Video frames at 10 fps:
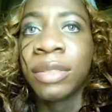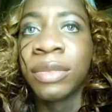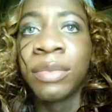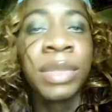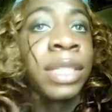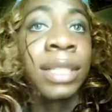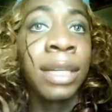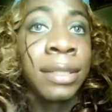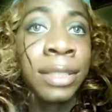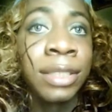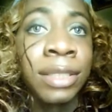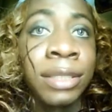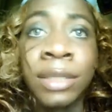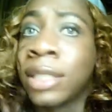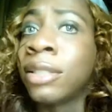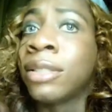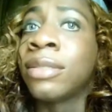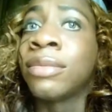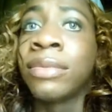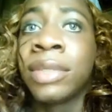But God is good,
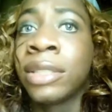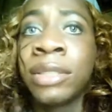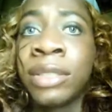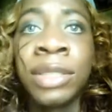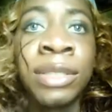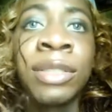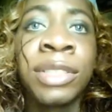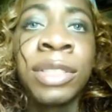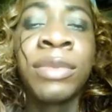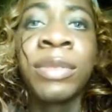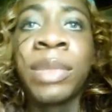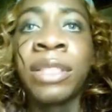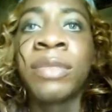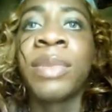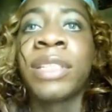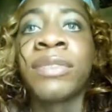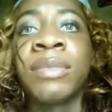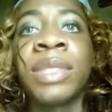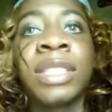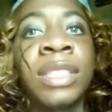and, you know, she will bounce back
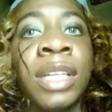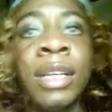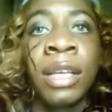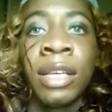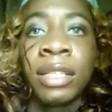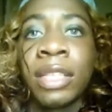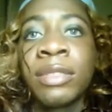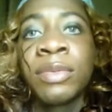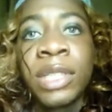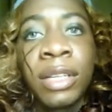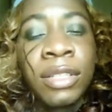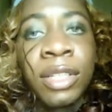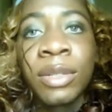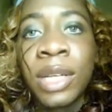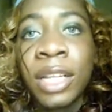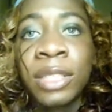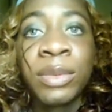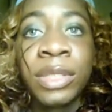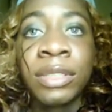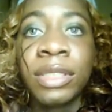from this. Because we all know
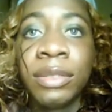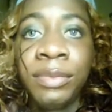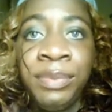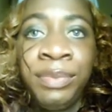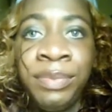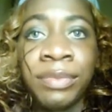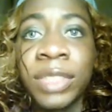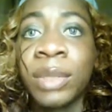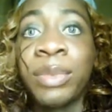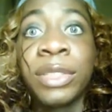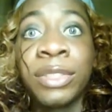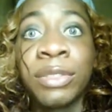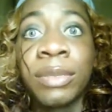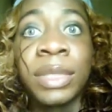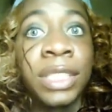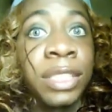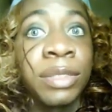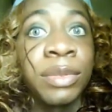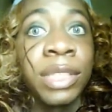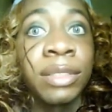Hollywood builds you up to tear
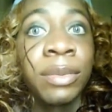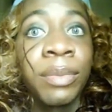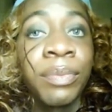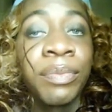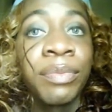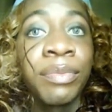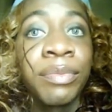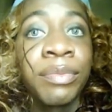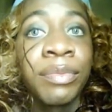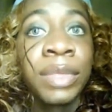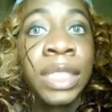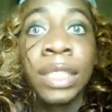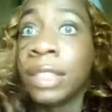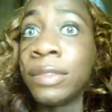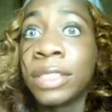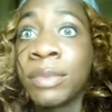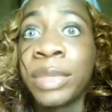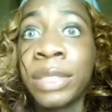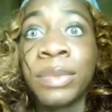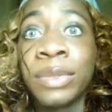you down. Even some
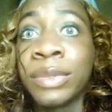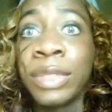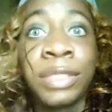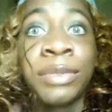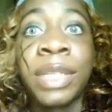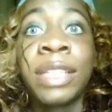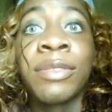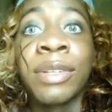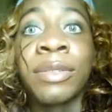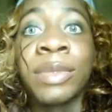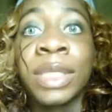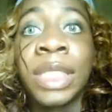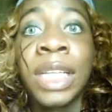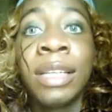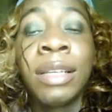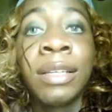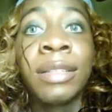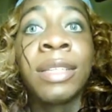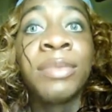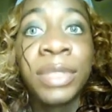people that you hang around with,
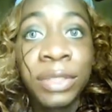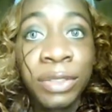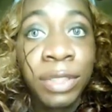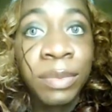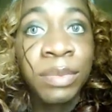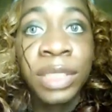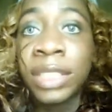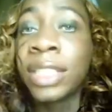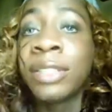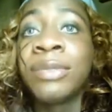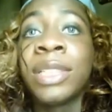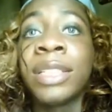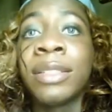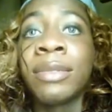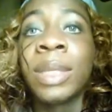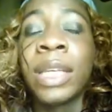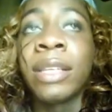they build you up to tear you down.